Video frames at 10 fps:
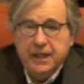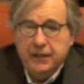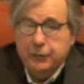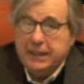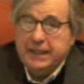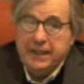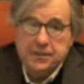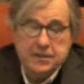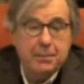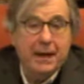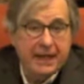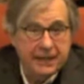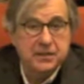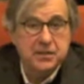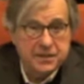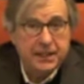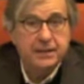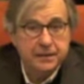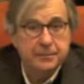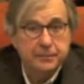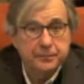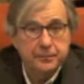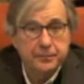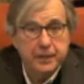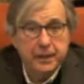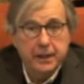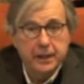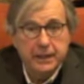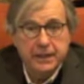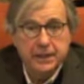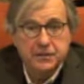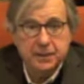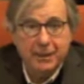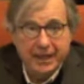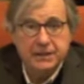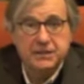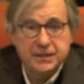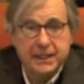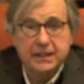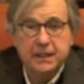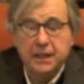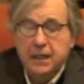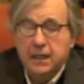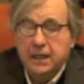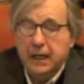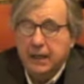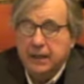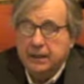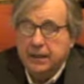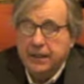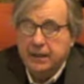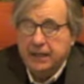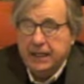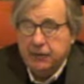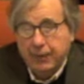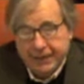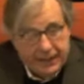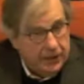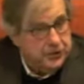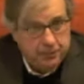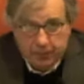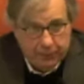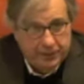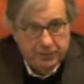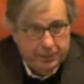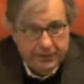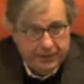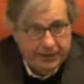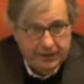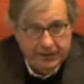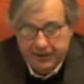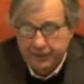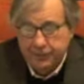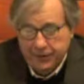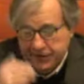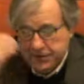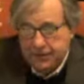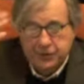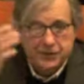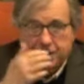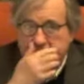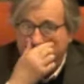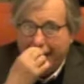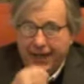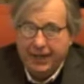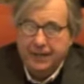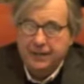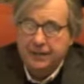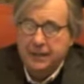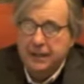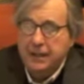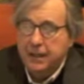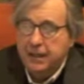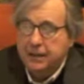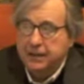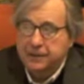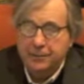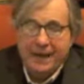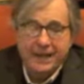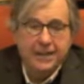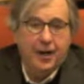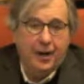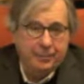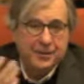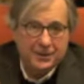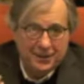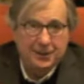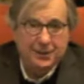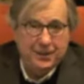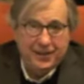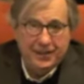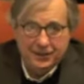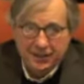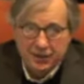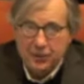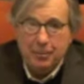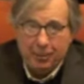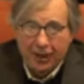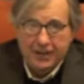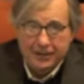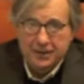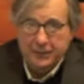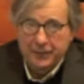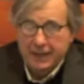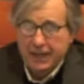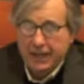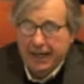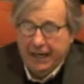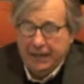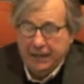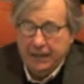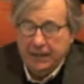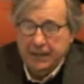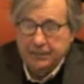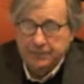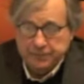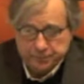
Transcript: it really is a mindset. You know, it is a mindset. They're quite outspoken, particularly if you achieve a certain rank and you're a commanding officer. It's in your blood, and